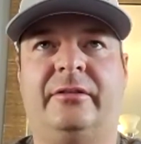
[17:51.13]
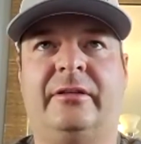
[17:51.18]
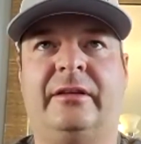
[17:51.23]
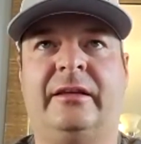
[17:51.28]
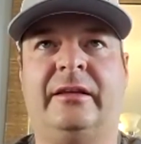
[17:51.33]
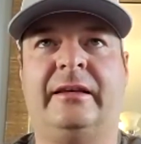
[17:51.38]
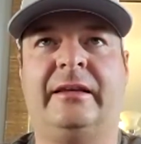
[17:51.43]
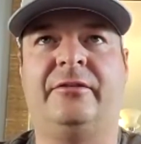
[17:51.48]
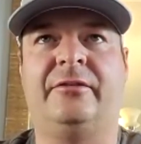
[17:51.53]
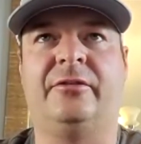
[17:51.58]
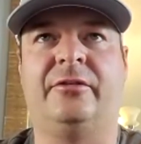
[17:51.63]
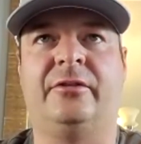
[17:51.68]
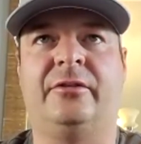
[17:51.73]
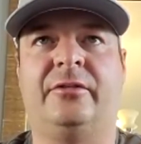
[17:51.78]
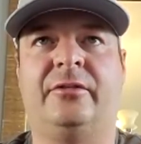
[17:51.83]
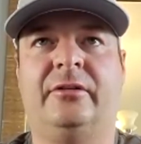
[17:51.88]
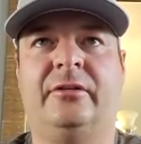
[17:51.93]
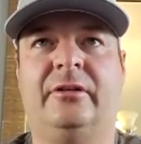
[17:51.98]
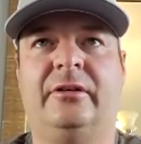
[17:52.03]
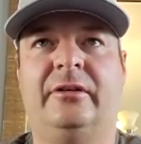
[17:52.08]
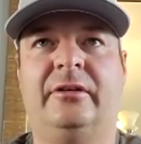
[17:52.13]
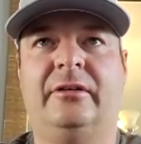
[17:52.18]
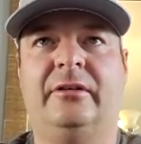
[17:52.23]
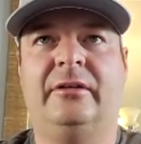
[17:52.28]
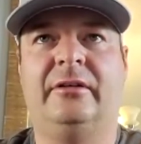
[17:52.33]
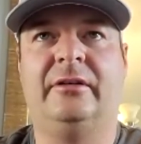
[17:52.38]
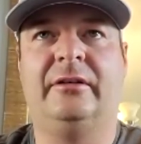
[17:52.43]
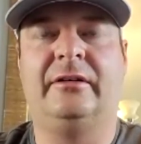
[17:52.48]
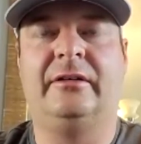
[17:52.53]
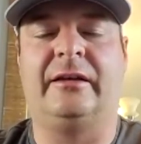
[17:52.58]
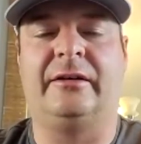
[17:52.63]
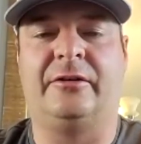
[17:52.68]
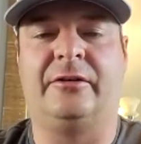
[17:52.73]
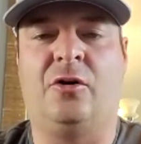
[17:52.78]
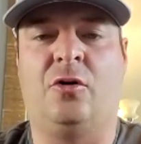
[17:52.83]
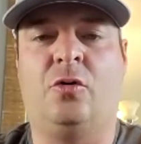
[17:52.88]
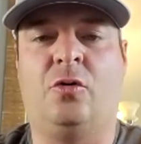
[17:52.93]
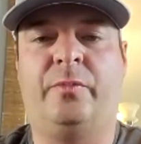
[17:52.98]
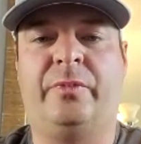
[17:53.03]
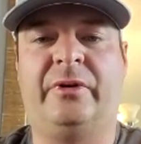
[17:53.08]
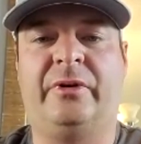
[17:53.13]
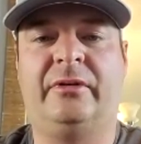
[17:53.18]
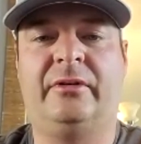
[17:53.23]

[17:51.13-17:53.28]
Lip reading: that either can cope